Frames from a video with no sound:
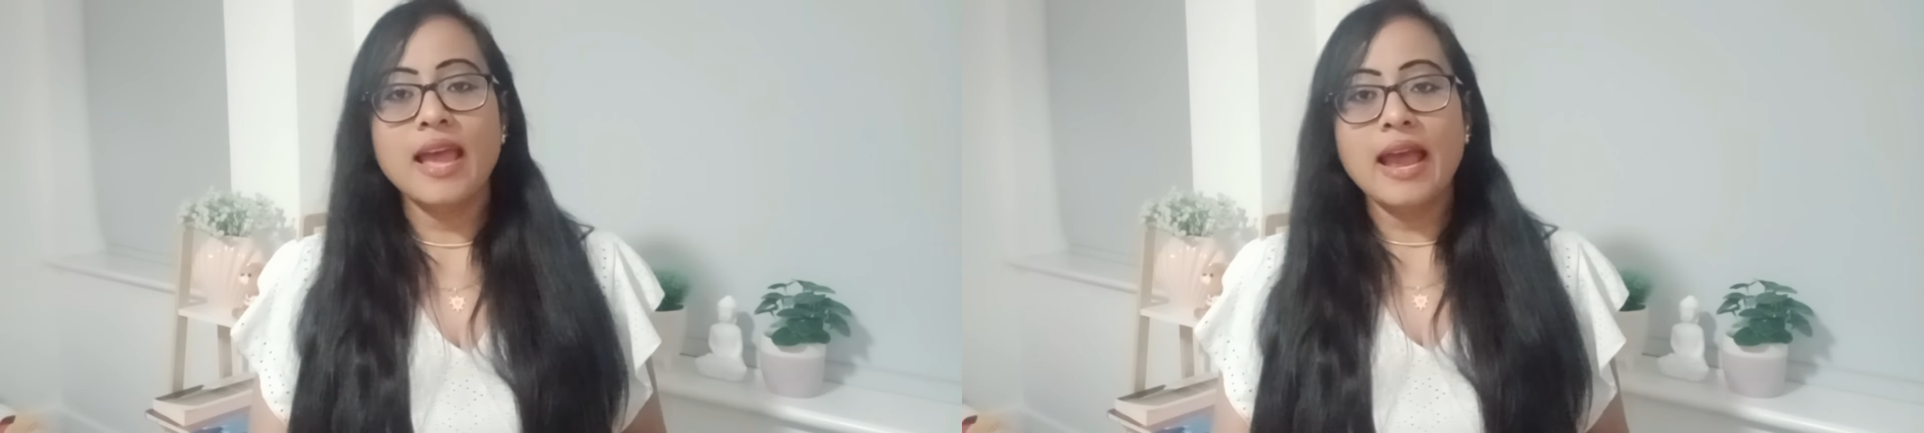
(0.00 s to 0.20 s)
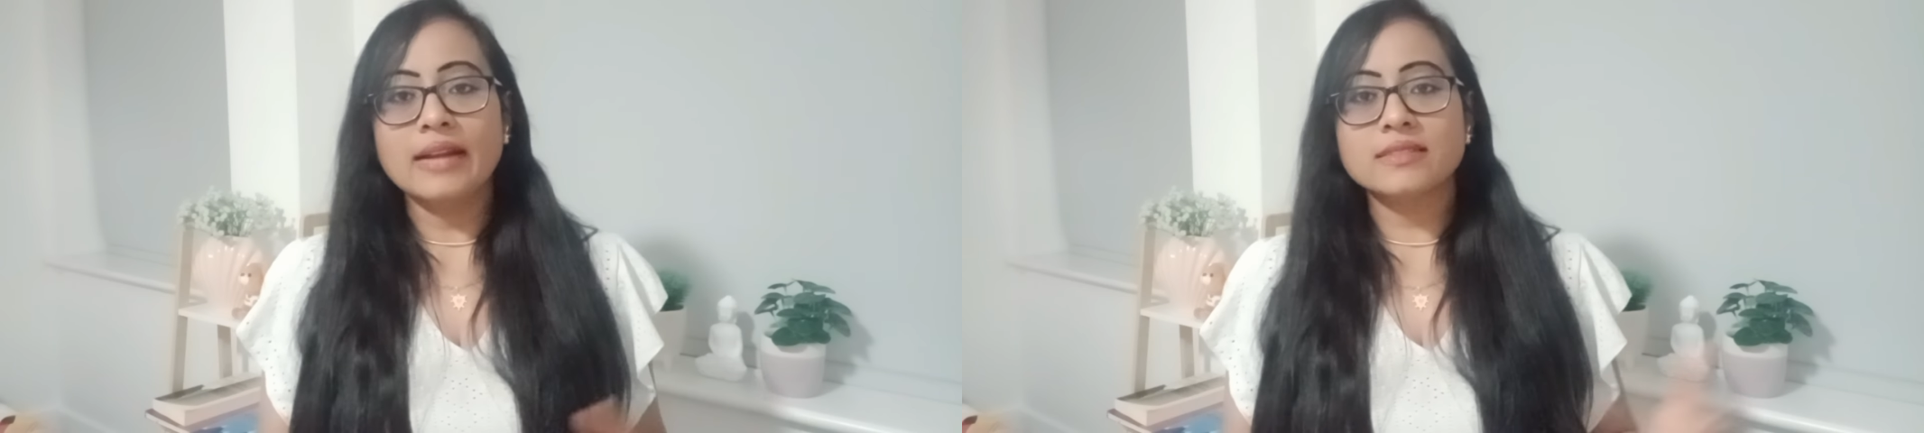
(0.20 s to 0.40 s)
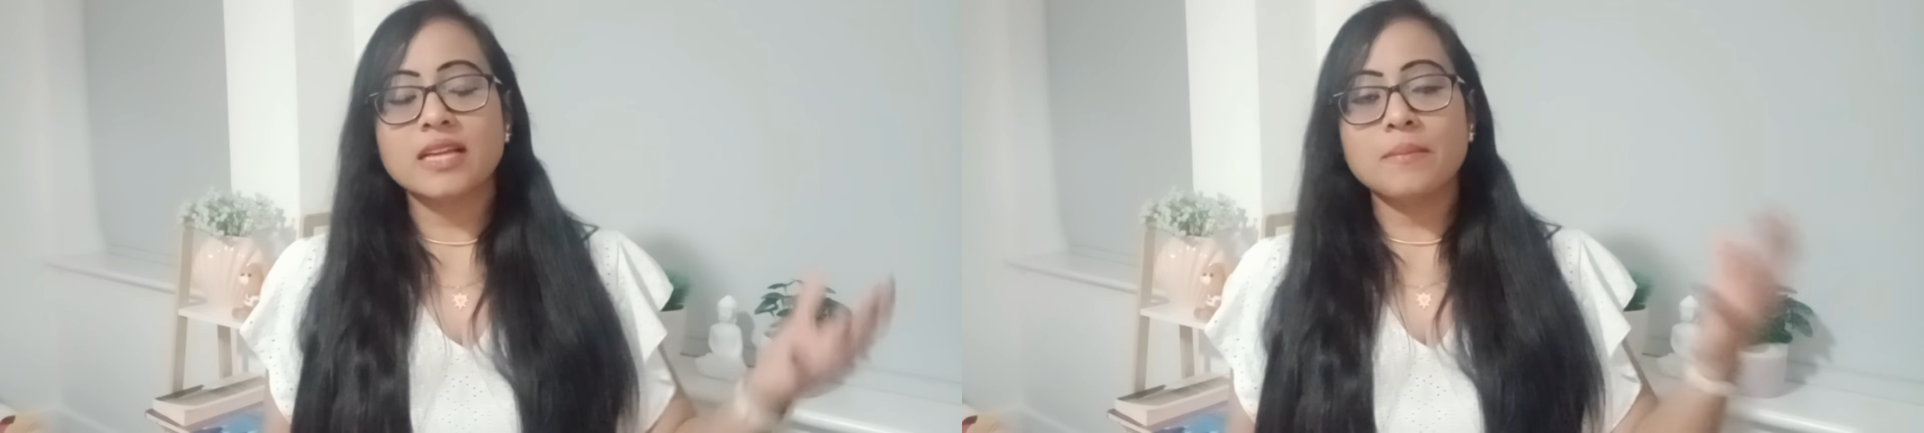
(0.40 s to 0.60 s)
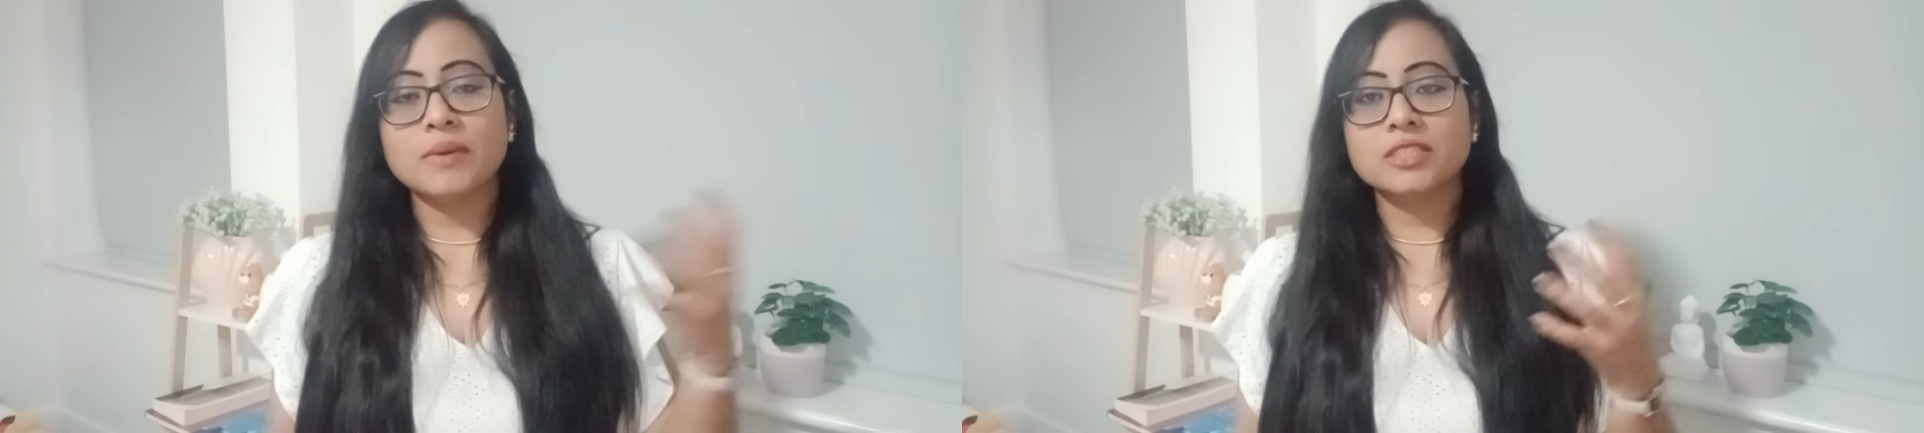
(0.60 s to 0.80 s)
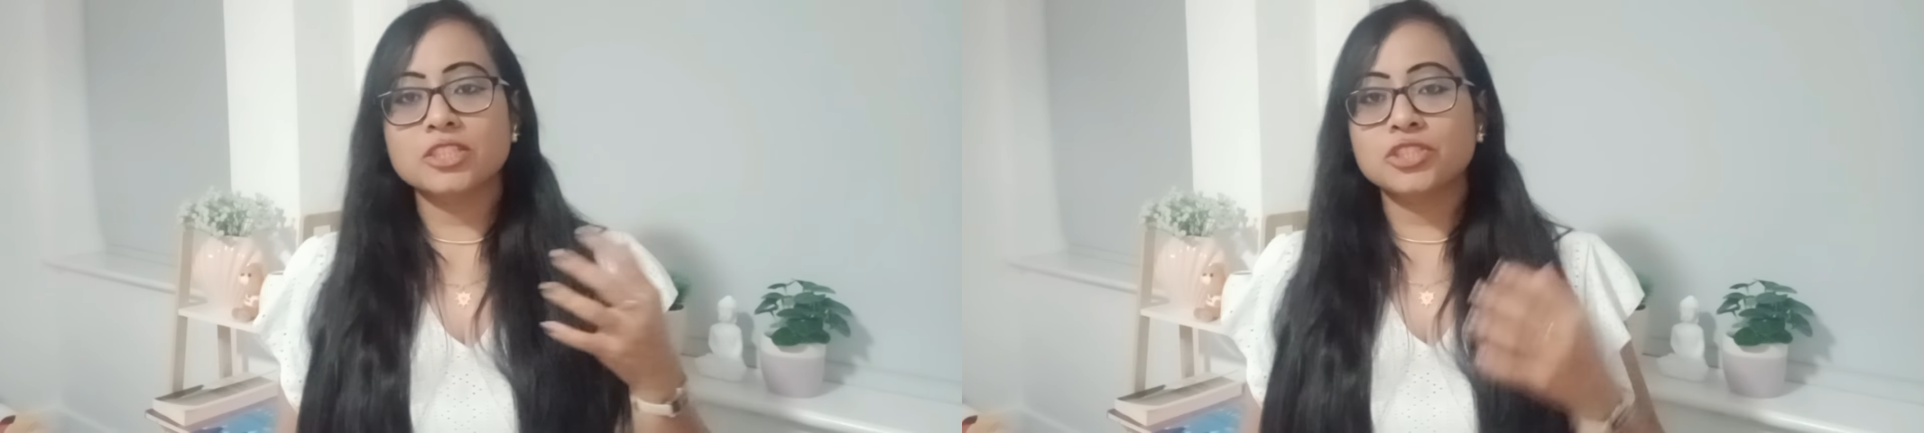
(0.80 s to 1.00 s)
and some
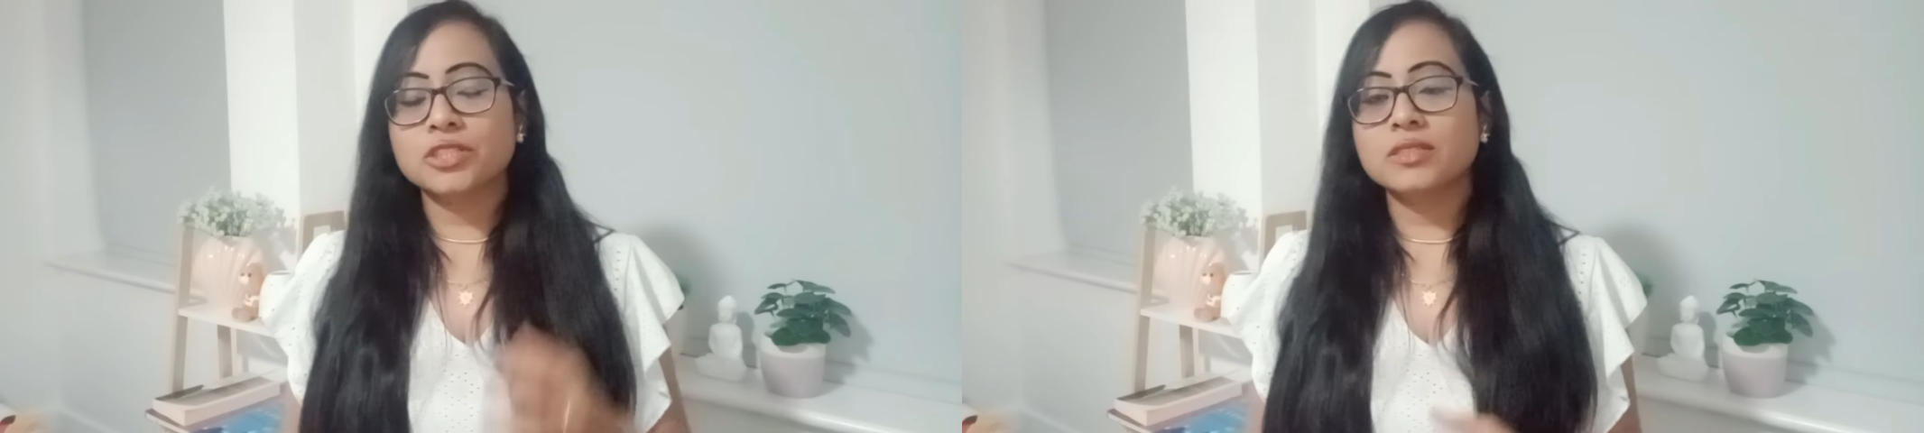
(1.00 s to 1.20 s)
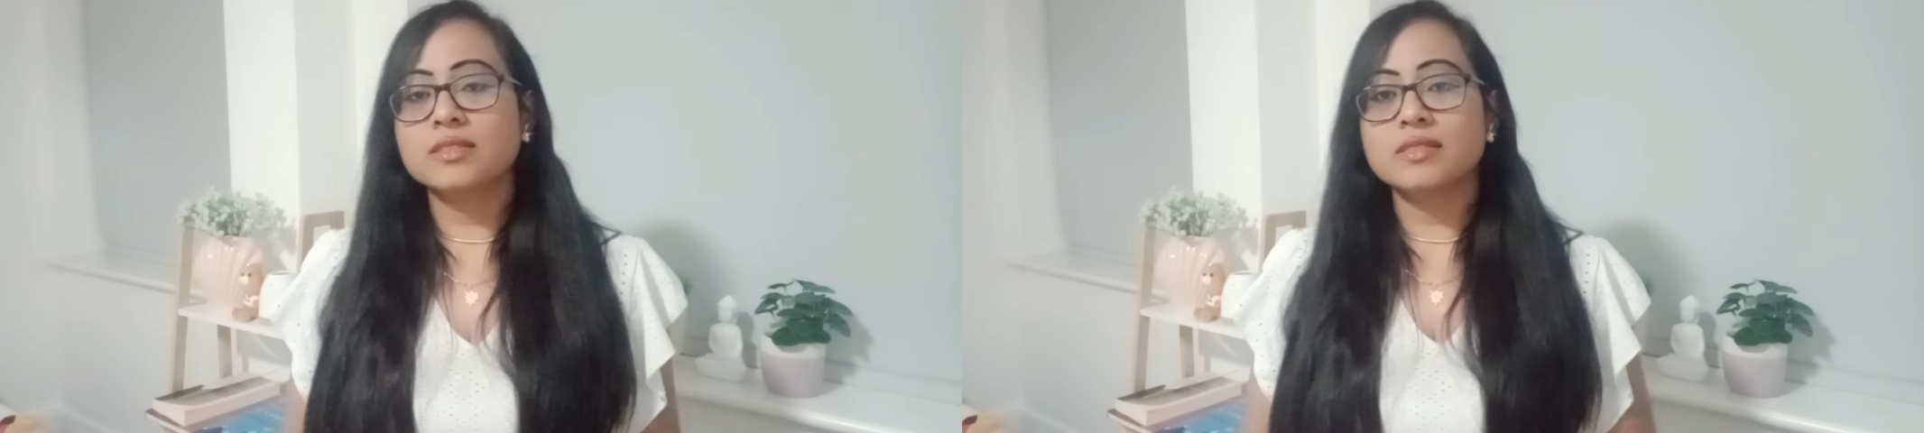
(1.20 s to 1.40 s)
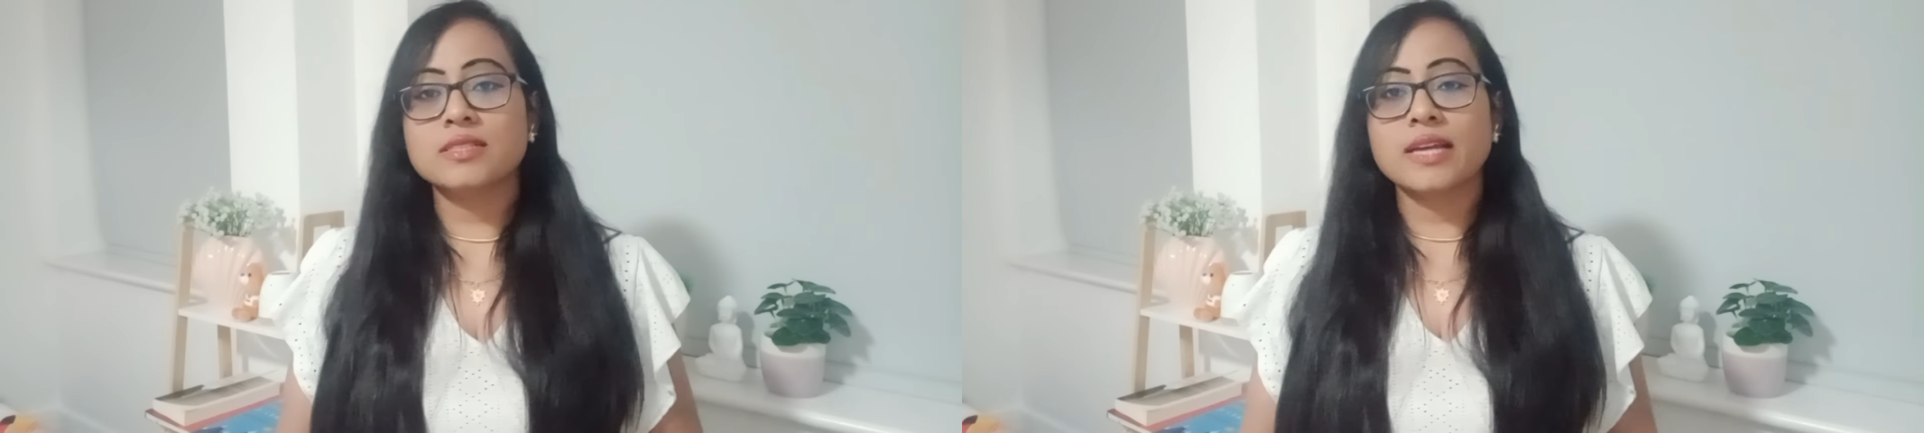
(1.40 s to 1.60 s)
other journals